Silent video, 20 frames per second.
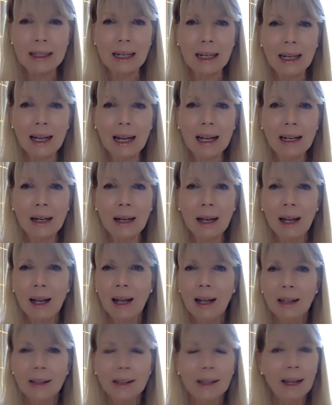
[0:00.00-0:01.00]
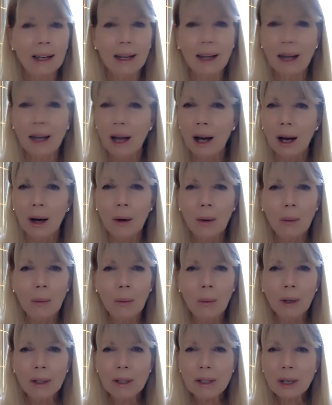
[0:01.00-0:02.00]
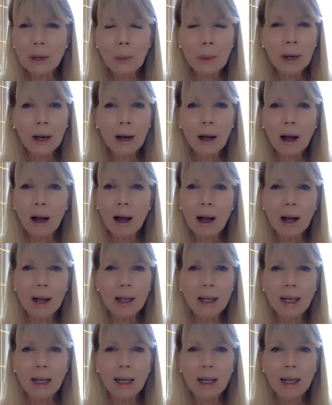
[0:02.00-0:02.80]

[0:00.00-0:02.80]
I kind of like, what's going on?